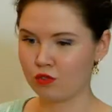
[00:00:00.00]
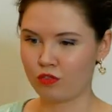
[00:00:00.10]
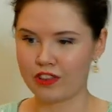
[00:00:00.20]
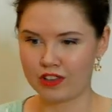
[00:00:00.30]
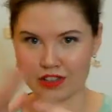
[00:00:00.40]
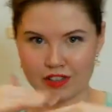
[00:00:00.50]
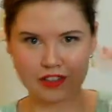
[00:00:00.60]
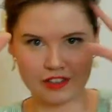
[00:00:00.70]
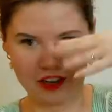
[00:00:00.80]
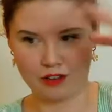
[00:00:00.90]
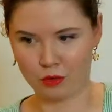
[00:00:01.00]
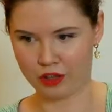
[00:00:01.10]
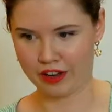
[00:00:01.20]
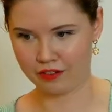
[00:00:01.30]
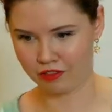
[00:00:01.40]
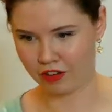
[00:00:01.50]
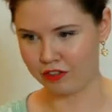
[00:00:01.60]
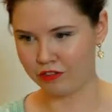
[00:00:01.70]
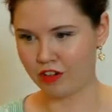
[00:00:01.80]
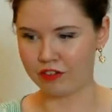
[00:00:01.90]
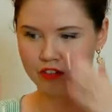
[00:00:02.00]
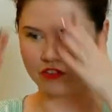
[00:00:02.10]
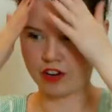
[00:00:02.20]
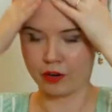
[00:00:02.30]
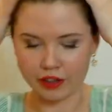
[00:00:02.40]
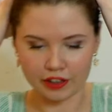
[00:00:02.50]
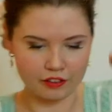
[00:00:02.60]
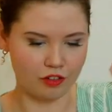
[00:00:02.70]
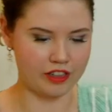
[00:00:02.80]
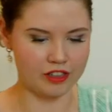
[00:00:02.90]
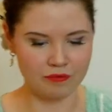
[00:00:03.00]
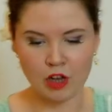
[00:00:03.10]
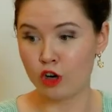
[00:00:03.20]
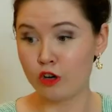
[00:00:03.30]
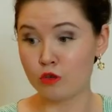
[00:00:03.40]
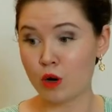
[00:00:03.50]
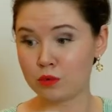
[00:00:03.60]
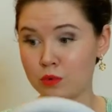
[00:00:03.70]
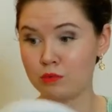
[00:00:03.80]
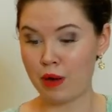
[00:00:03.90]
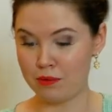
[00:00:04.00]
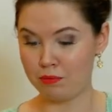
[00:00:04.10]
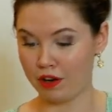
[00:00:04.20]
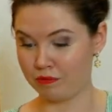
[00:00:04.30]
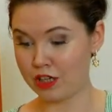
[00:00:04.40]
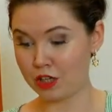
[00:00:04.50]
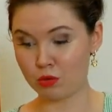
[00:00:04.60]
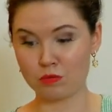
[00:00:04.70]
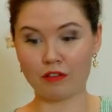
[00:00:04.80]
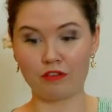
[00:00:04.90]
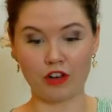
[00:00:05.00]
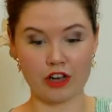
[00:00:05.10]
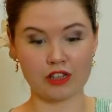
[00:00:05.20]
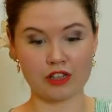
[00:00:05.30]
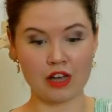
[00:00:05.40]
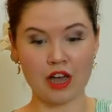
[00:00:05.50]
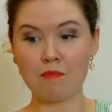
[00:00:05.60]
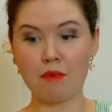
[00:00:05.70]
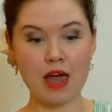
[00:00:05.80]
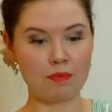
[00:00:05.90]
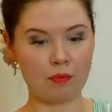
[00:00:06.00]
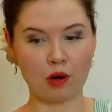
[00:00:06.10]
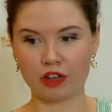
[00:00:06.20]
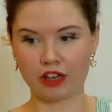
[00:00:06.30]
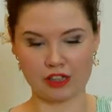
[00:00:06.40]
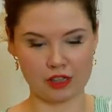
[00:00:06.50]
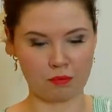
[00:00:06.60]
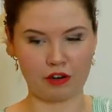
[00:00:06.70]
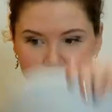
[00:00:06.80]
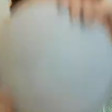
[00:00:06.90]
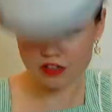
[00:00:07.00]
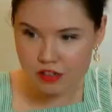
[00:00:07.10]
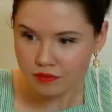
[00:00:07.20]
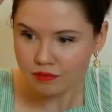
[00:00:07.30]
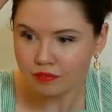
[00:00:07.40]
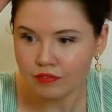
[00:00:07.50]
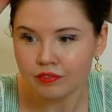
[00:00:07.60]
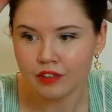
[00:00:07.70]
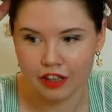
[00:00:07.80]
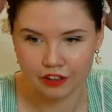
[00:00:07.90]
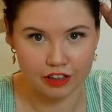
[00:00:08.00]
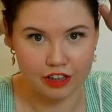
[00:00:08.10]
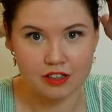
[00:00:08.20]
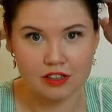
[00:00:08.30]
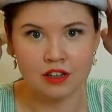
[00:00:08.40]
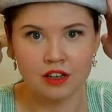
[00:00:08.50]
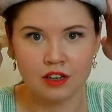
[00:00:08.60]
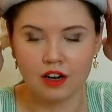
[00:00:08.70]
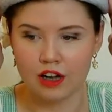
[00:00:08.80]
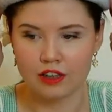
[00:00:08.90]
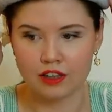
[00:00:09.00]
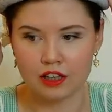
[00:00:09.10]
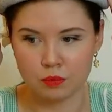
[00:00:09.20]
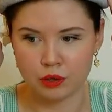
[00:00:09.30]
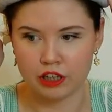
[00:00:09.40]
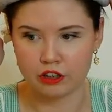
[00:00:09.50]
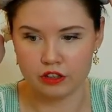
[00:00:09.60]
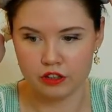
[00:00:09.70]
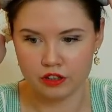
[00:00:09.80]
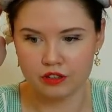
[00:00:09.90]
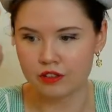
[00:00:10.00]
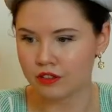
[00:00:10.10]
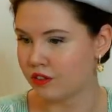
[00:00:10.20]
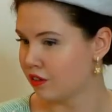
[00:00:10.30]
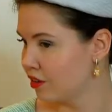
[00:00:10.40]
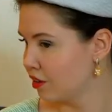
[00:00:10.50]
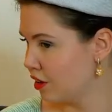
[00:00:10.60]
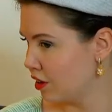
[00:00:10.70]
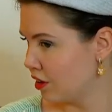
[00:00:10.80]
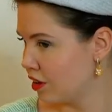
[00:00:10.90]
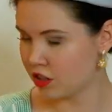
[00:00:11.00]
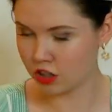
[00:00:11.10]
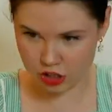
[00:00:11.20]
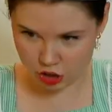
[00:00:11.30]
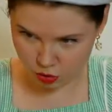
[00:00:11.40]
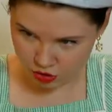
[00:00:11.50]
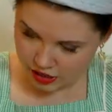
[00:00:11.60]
feathers is that they will get very fluffy very quickly. Right, who's worked with paper? This was my first paper blocking experience. Here it is. I think that's pretty good. So this was